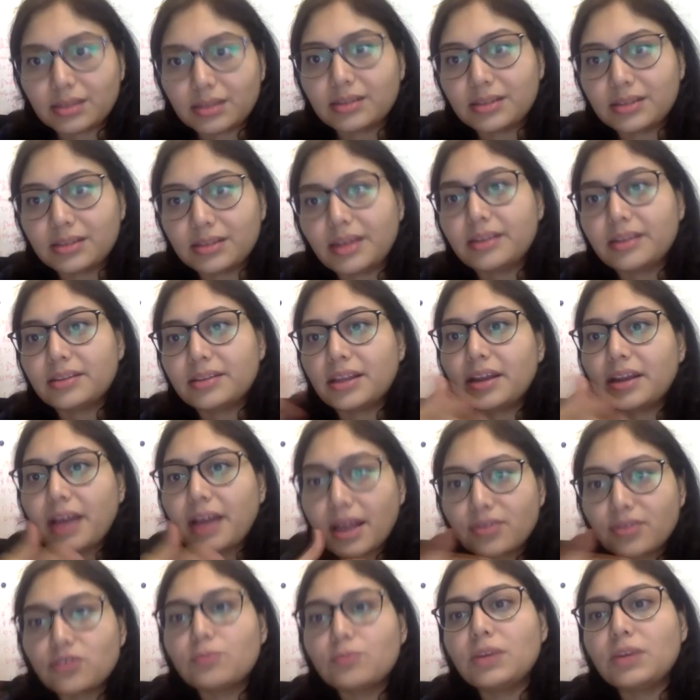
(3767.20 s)
there
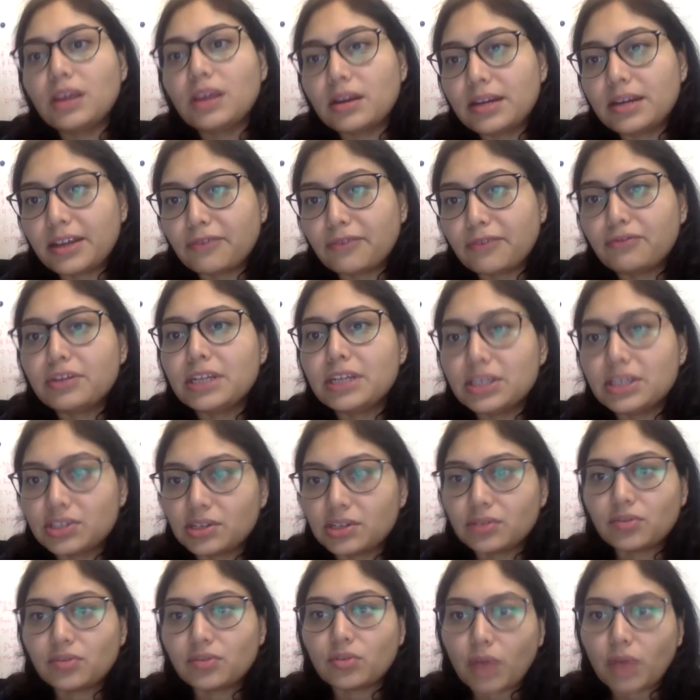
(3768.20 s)
has to be a
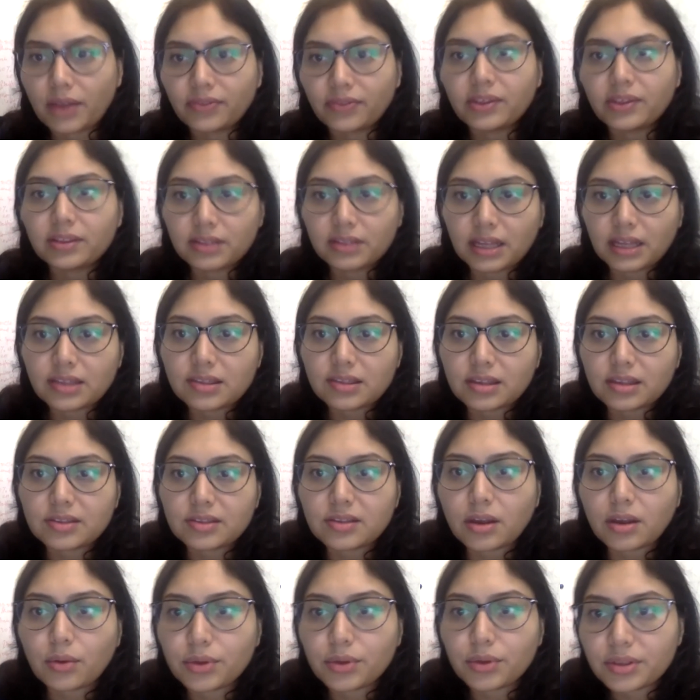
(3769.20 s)
definition. So I think that's
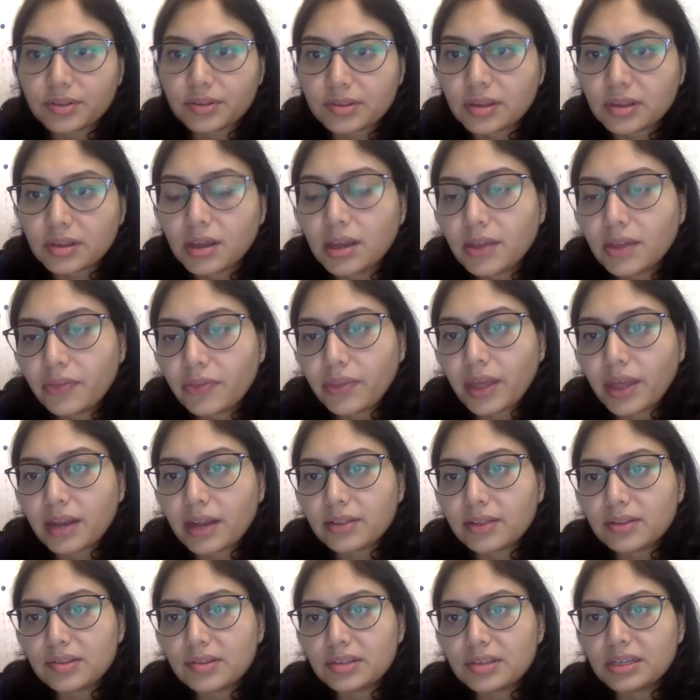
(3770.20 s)
how it is there in
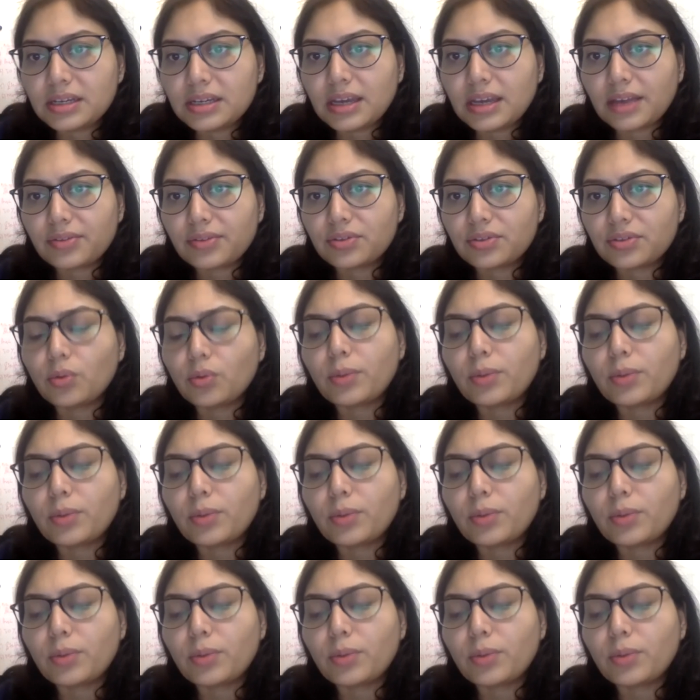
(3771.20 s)
the CDSCO.